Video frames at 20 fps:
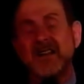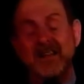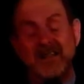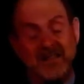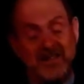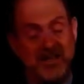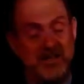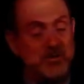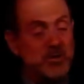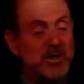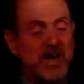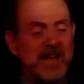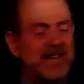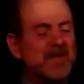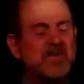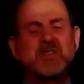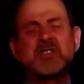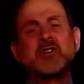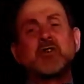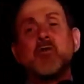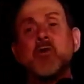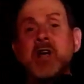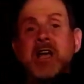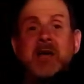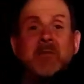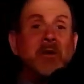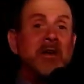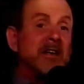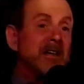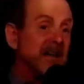This would have them
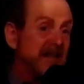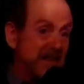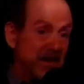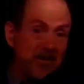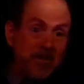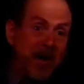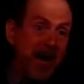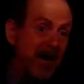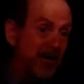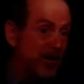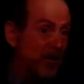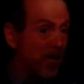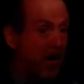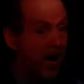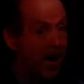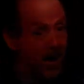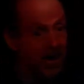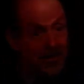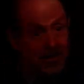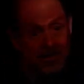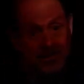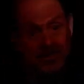screaming at the Paramount.